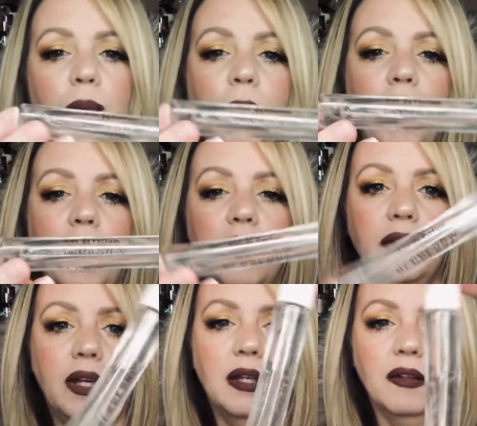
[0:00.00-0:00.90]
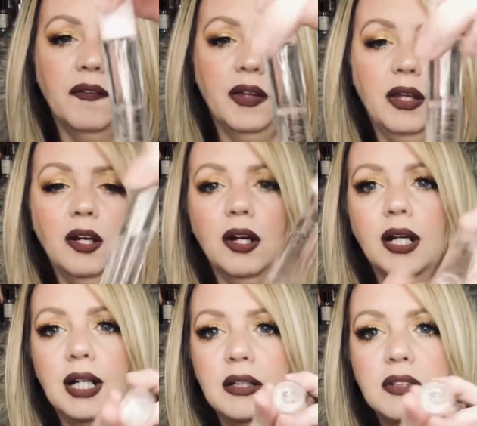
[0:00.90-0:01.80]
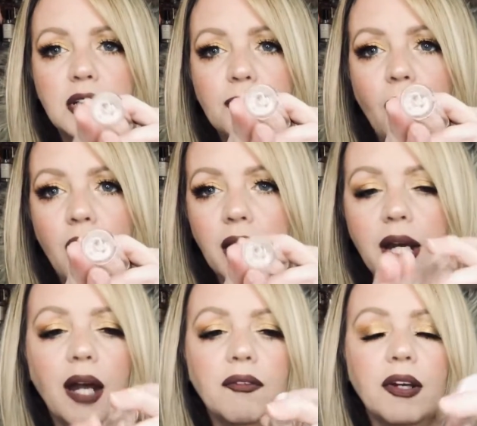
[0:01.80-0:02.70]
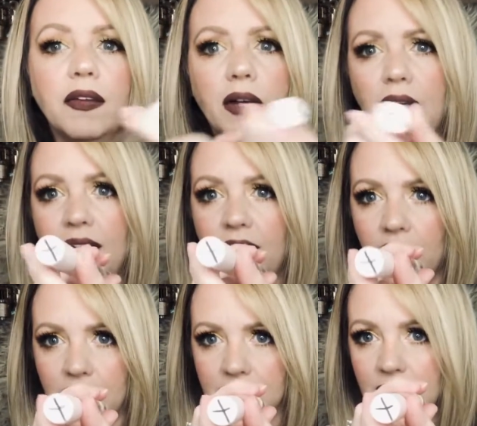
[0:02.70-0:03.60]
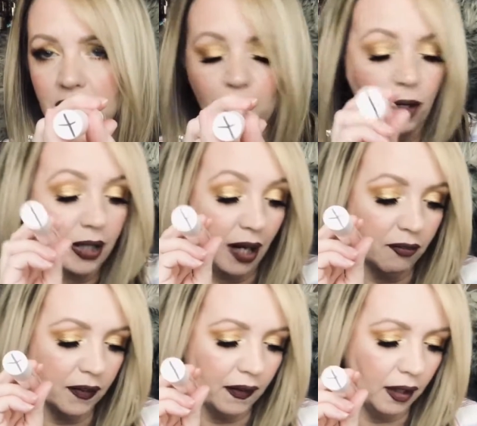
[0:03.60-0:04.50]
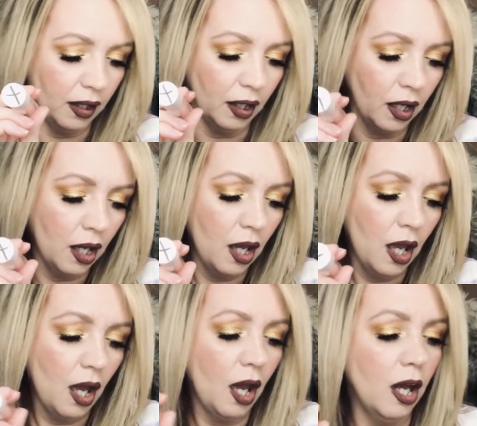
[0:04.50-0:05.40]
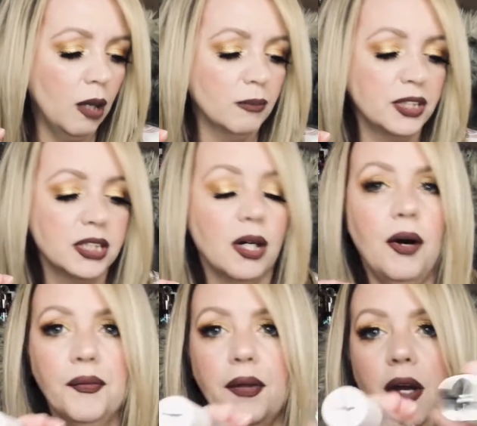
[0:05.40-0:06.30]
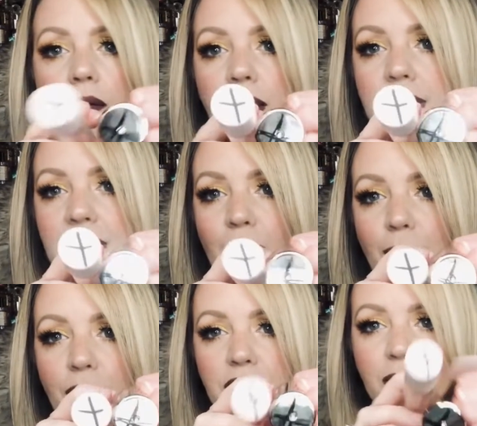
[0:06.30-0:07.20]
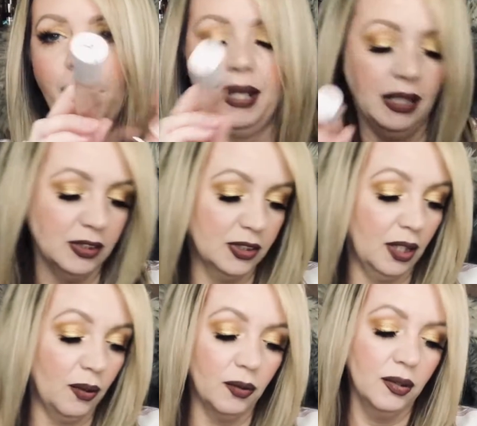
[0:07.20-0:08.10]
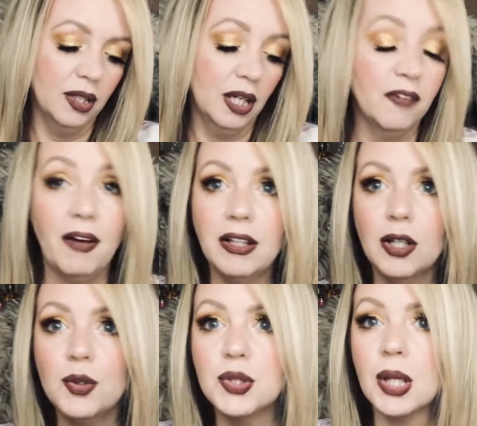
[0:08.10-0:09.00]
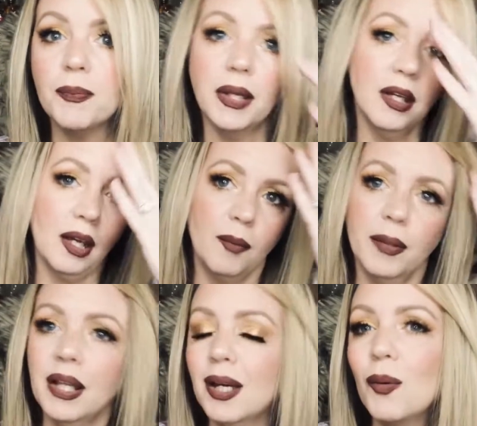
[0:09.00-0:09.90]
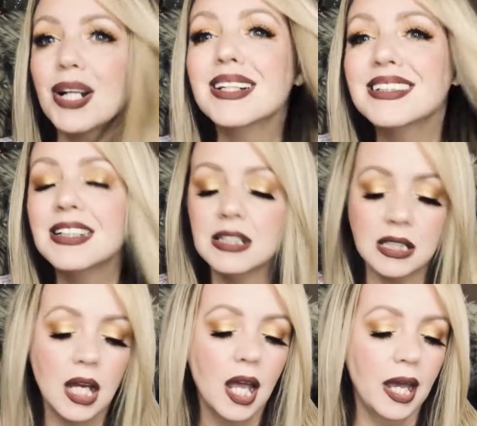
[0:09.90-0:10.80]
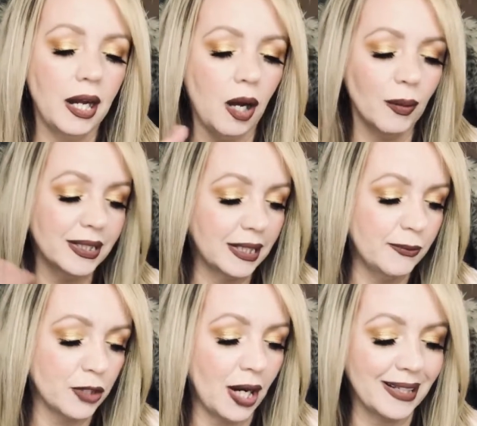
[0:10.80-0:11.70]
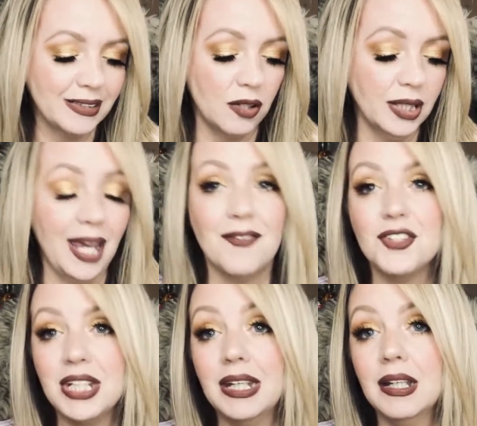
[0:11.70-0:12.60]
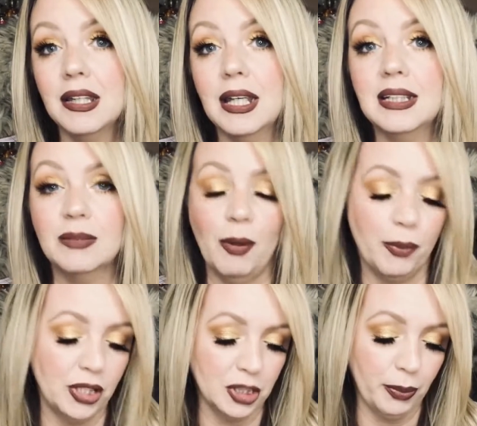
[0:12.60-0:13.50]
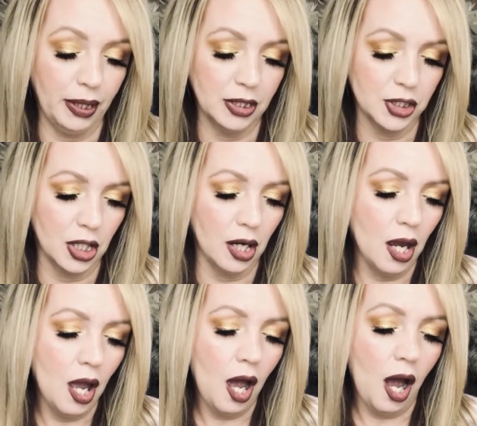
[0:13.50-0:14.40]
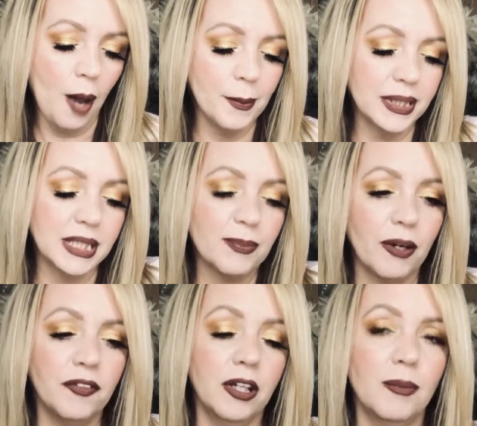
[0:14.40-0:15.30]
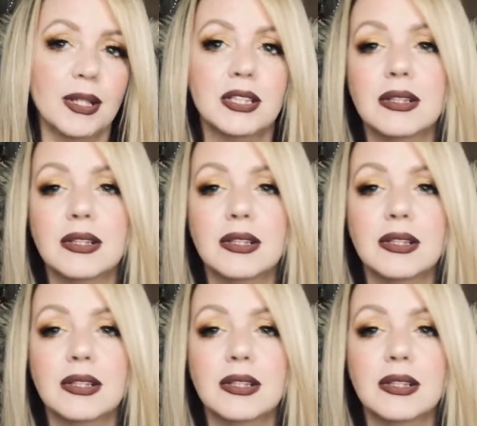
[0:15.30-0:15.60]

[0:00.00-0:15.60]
by the end of the year. And I do mark everything. There it is. I do mark everything. Just so I'll know that it's my project pan. So if I lose something, I'll be like, where is it? And I always keep track because I only have 10 things in my project pan this year. But this perfume